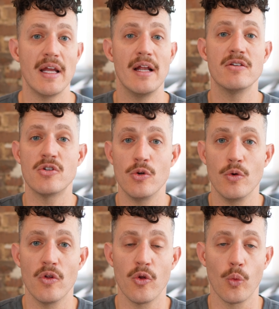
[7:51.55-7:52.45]

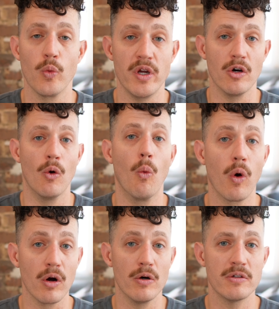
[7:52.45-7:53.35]
into the real
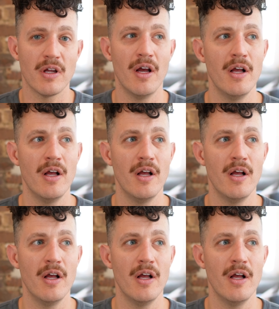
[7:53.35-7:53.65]
world.